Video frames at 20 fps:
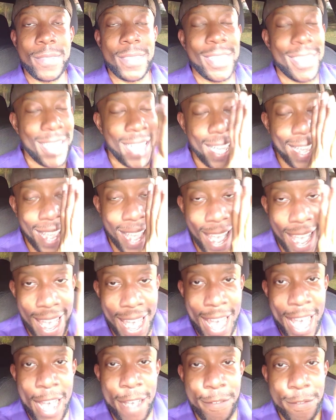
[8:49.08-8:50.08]
They
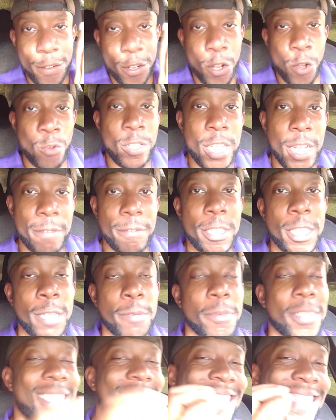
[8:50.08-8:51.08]
have low self-esteem
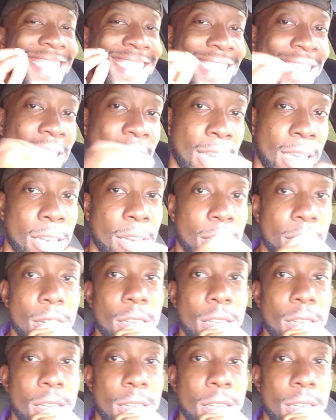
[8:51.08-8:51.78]
because again,